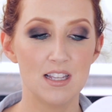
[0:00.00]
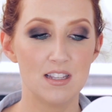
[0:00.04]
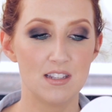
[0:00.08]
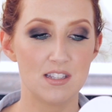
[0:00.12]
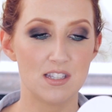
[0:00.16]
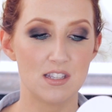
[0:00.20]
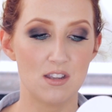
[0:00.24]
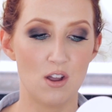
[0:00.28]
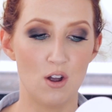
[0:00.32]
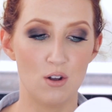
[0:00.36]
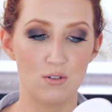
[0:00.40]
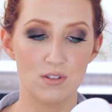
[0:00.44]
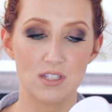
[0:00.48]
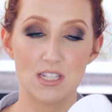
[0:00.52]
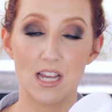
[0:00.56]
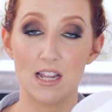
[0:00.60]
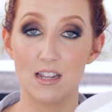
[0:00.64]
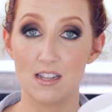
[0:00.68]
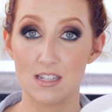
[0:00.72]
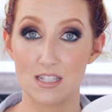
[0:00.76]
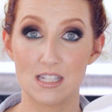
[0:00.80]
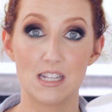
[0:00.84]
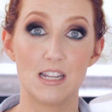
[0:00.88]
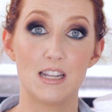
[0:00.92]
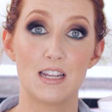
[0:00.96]
So
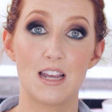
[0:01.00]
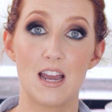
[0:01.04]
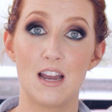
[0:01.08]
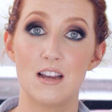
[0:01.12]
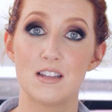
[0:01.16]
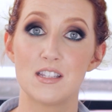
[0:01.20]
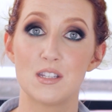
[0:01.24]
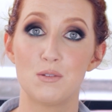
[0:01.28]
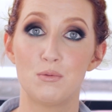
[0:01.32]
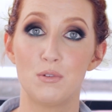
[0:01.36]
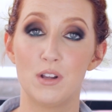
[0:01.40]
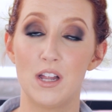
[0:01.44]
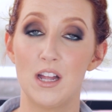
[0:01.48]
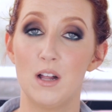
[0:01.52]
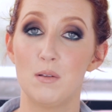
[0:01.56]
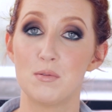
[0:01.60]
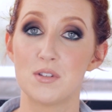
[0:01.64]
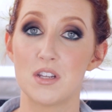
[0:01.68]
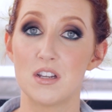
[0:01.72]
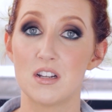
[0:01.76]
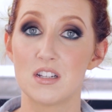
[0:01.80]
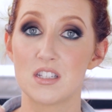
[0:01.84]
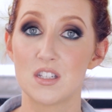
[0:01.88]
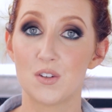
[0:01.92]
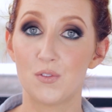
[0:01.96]
salicylic acid will help
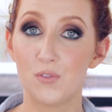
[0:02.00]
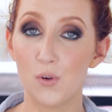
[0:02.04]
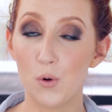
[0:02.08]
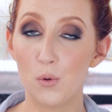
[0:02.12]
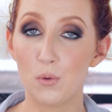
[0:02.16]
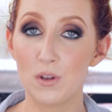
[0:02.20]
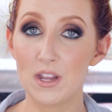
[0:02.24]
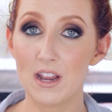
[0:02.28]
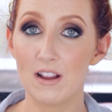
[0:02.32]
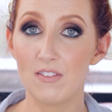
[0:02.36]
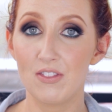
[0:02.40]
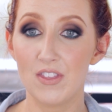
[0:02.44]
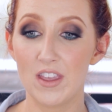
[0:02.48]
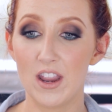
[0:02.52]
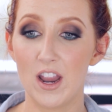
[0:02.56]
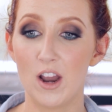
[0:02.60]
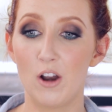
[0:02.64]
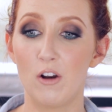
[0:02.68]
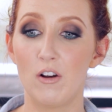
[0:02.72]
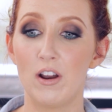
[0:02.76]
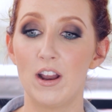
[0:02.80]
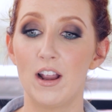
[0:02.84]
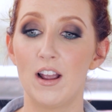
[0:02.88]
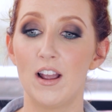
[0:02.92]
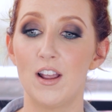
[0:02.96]
to exfoliate the
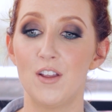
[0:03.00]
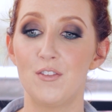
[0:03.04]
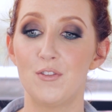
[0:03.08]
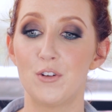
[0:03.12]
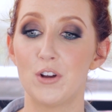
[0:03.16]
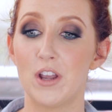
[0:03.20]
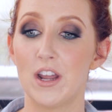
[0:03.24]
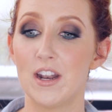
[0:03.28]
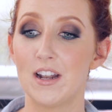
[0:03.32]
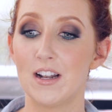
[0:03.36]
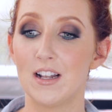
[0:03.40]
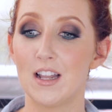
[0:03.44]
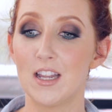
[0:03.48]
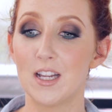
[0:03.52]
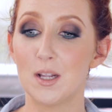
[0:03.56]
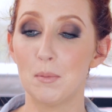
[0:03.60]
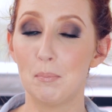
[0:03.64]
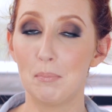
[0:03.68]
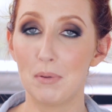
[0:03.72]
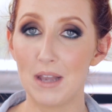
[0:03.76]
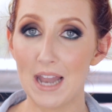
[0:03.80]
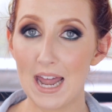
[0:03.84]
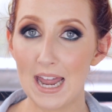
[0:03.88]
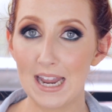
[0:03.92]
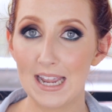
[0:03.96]
area if you're getting
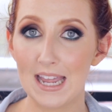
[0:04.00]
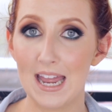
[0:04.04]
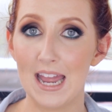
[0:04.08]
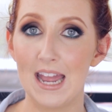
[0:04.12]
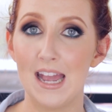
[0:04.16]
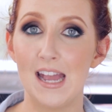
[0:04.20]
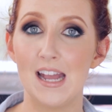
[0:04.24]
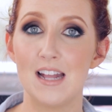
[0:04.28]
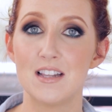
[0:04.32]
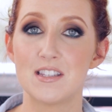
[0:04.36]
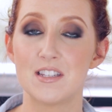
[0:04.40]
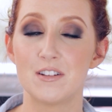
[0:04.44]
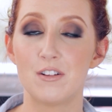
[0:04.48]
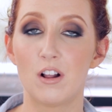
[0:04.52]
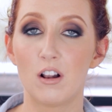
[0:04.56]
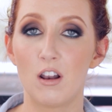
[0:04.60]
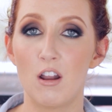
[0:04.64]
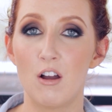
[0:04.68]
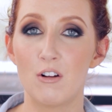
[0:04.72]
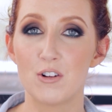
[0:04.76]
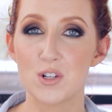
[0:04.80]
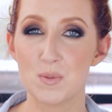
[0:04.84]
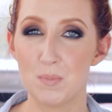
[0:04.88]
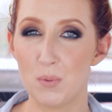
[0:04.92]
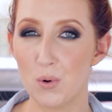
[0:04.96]
like blackheads and
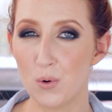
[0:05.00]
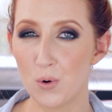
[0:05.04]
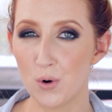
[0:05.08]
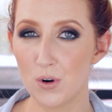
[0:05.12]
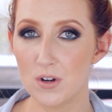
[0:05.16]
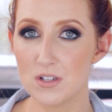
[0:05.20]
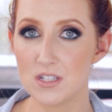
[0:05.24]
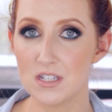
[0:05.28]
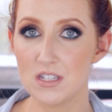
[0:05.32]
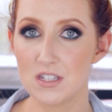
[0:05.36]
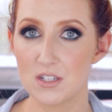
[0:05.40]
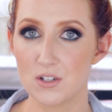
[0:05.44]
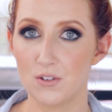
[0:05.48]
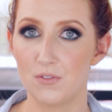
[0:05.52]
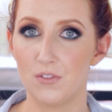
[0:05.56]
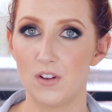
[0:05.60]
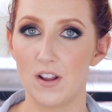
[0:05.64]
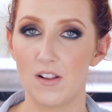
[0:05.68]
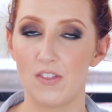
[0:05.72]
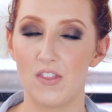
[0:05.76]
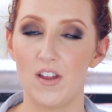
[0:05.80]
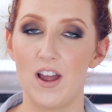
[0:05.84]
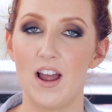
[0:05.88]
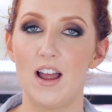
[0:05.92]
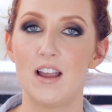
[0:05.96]
clogged pores and stuff
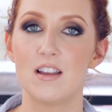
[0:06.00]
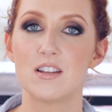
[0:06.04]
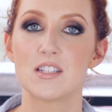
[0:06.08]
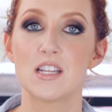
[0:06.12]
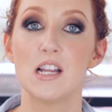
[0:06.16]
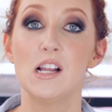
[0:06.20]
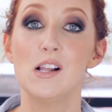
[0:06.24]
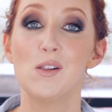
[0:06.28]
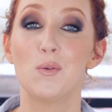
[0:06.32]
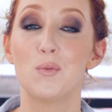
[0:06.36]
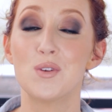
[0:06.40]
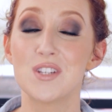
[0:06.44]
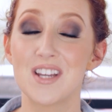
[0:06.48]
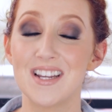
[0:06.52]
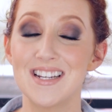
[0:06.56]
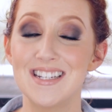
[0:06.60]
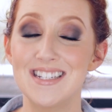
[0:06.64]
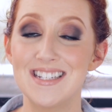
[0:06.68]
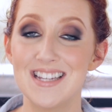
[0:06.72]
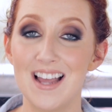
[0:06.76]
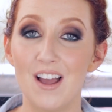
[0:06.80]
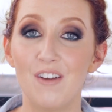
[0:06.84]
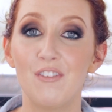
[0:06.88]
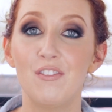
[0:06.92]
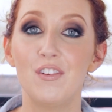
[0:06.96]
like that, which I
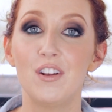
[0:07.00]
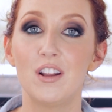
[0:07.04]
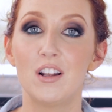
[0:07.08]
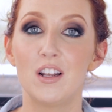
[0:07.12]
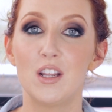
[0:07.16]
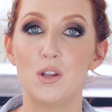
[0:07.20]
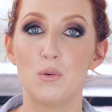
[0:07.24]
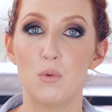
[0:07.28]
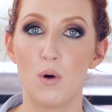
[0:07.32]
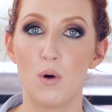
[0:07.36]
definitely